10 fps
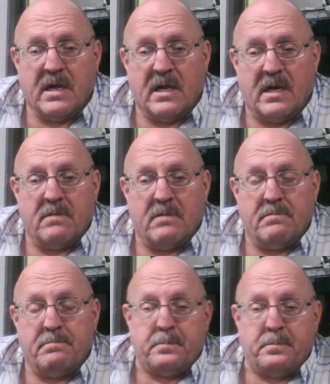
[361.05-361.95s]
Uh,
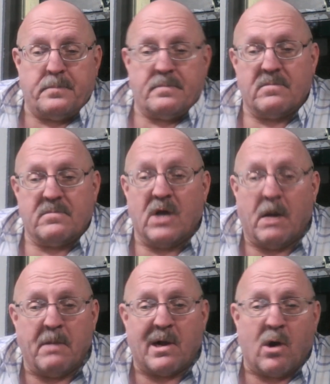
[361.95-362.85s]

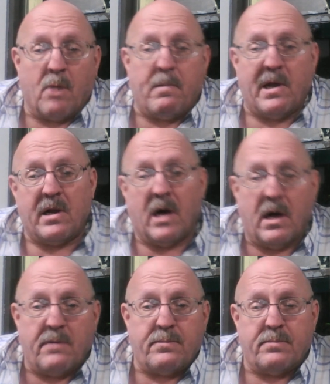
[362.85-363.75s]
got my car paid
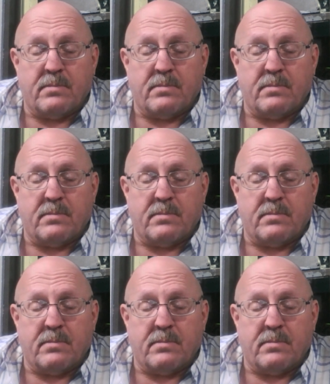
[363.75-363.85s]
off,